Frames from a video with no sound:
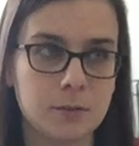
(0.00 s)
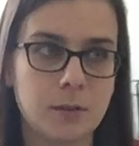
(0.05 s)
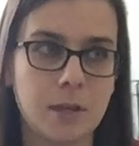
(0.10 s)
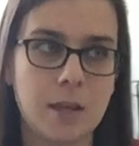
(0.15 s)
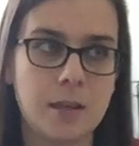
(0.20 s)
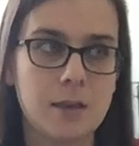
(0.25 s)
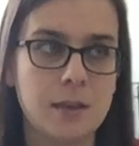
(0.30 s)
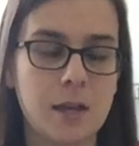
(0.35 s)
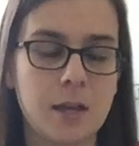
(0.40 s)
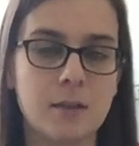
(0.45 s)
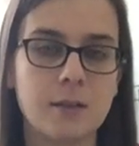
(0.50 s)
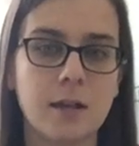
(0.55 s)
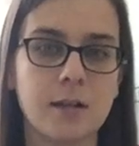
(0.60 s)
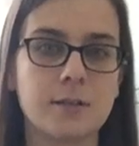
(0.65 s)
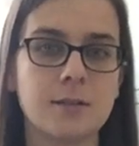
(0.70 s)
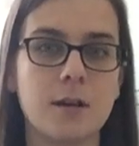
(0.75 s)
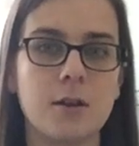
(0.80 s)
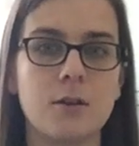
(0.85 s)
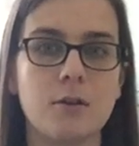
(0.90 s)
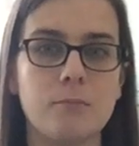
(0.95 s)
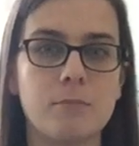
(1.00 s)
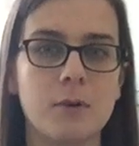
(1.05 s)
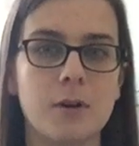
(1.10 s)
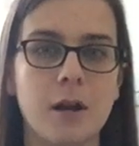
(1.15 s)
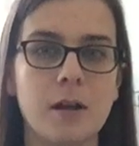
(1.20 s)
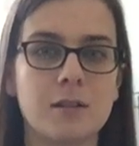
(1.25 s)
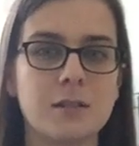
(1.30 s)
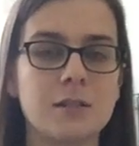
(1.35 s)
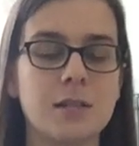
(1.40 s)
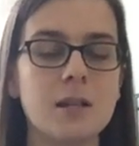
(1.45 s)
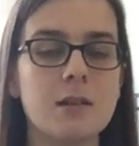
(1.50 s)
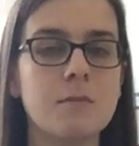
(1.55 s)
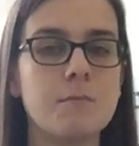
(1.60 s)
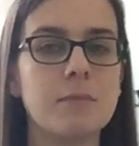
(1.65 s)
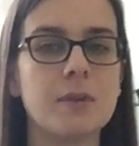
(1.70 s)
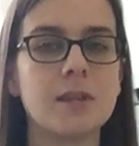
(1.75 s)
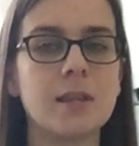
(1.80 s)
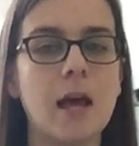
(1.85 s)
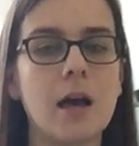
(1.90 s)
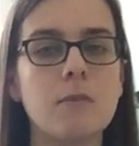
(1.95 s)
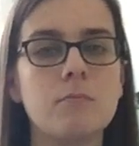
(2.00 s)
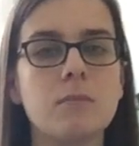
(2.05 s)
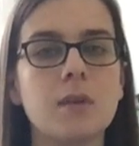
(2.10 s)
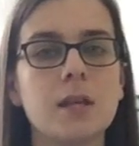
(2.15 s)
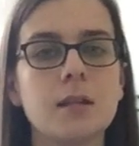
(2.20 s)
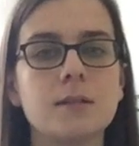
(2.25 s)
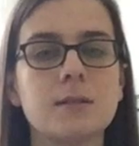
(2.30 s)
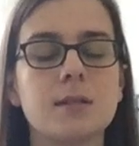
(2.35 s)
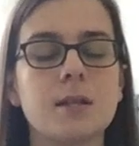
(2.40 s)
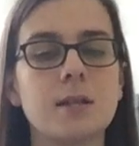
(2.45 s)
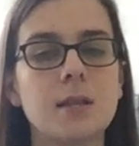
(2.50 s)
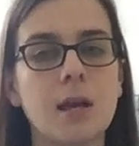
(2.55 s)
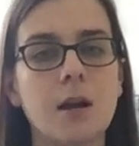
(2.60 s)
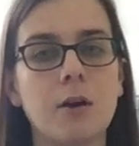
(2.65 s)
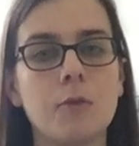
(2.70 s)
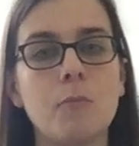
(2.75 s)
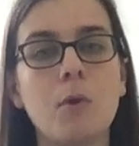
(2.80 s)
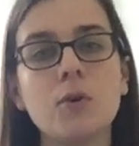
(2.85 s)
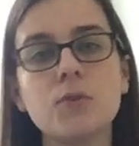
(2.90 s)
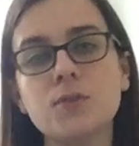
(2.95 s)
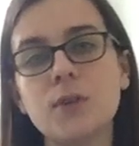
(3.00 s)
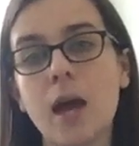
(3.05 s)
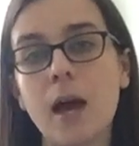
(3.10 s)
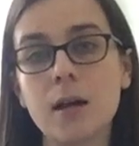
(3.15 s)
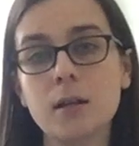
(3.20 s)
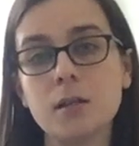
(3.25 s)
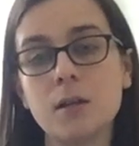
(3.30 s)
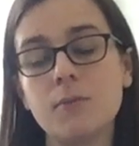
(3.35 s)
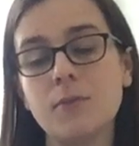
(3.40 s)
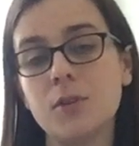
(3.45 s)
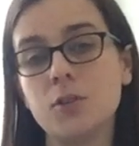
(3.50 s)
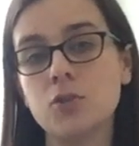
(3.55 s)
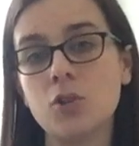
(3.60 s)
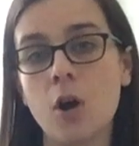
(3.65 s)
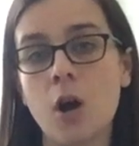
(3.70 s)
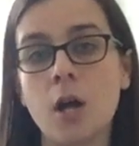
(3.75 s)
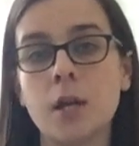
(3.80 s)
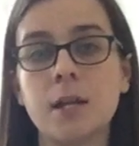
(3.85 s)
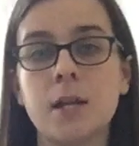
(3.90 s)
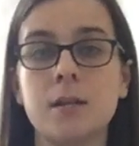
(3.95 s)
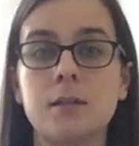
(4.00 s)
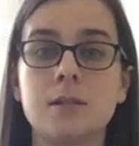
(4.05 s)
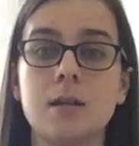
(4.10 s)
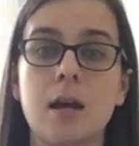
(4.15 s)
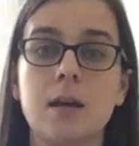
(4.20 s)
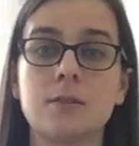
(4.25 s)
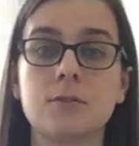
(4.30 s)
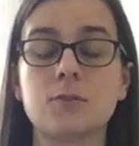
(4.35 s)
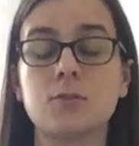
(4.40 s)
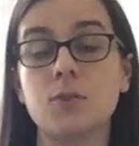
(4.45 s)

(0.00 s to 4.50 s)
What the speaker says: I think that's how you pronounce it, but that means that they are most active at dawn and dusk.